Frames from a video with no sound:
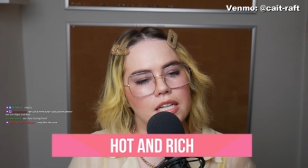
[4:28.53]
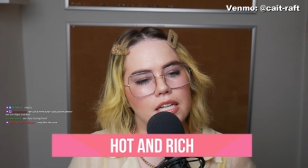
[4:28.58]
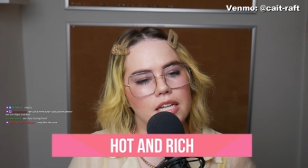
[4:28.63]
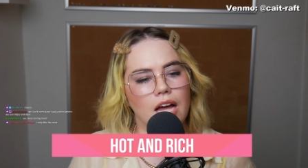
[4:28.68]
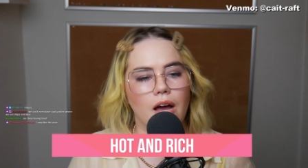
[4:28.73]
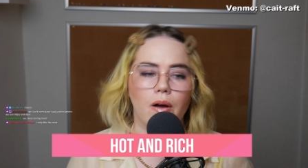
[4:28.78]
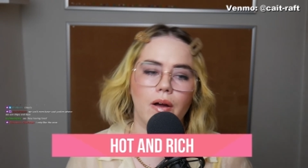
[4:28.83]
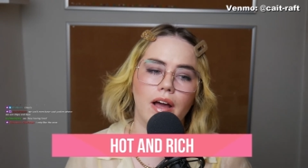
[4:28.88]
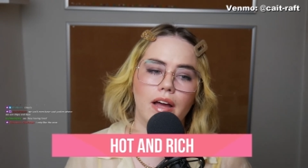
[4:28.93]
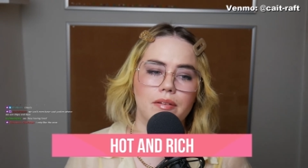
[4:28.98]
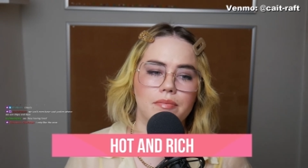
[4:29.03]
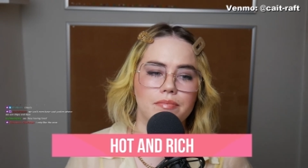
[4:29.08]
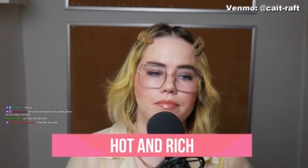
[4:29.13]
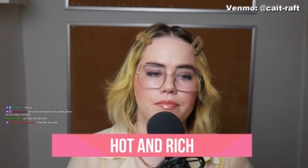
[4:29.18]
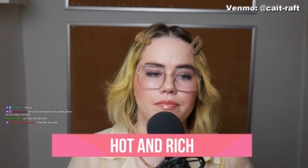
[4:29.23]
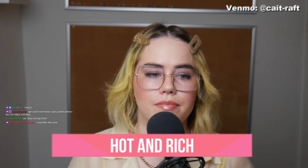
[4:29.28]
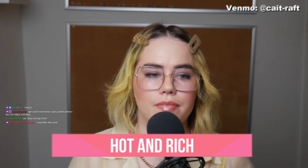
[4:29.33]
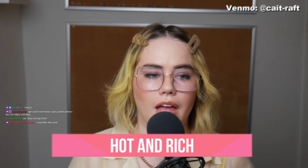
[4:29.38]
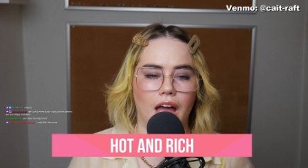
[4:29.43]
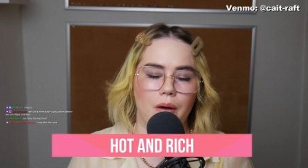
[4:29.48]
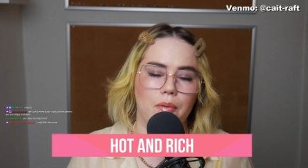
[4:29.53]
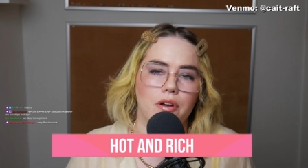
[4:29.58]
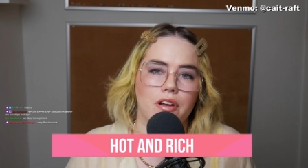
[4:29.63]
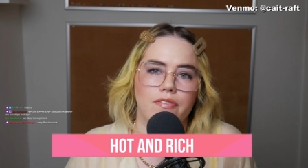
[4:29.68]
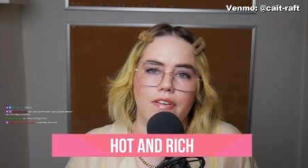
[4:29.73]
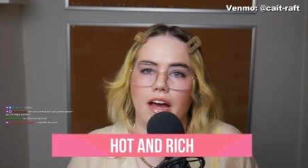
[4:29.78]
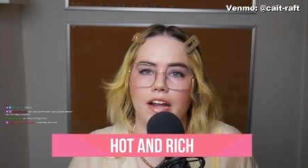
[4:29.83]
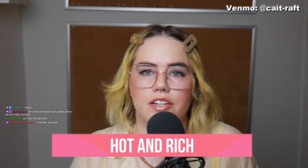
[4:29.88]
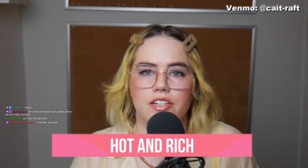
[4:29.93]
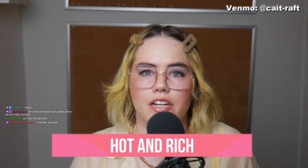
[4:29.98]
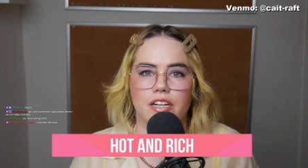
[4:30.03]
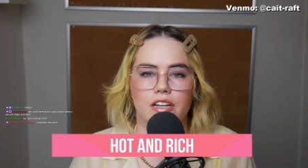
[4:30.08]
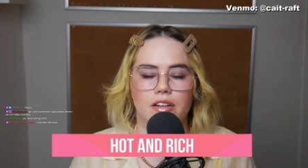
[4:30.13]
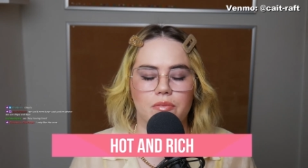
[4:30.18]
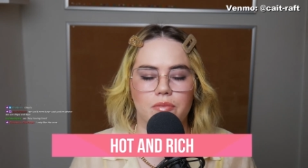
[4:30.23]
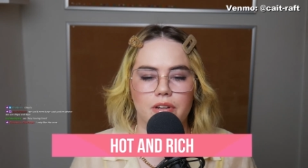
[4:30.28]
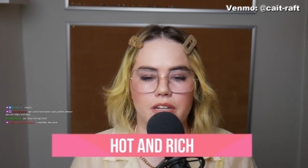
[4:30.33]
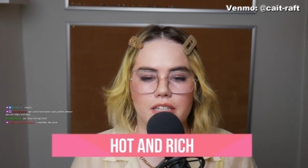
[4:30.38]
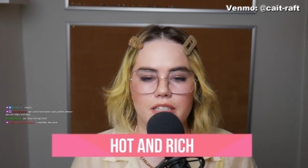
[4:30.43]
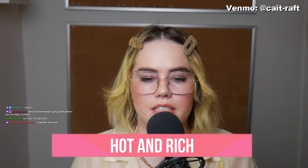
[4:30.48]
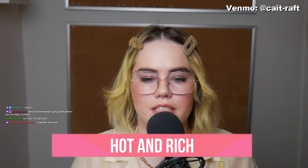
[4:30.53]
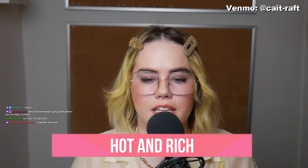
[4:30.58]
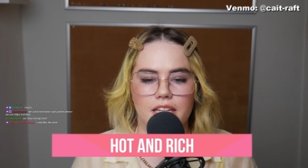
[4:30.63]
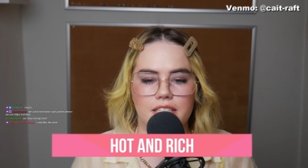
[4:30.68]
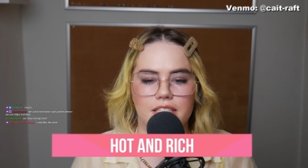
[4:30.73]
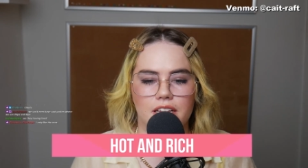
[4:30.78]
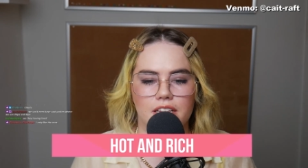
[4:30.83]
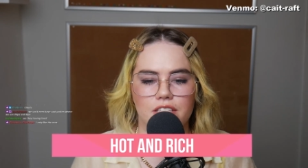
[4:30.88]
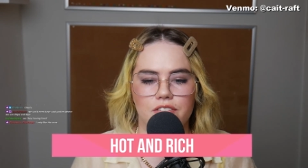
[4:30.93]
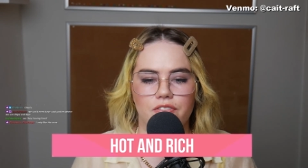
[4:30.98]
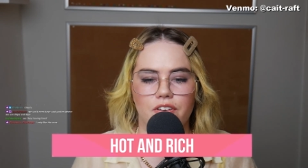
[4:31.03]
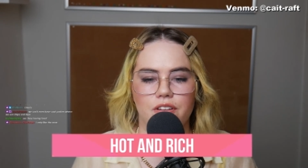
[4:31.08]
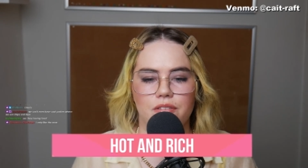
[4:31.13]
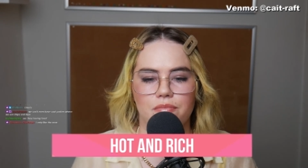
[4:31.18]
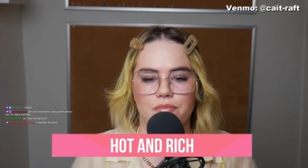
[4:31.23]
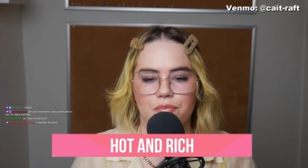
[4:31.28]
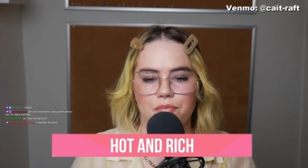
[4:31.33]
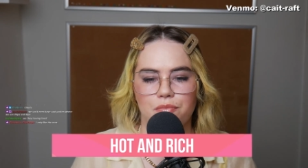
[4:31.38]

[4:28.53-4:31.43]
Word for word: Okay, I would have had chicken wings. That sounds fun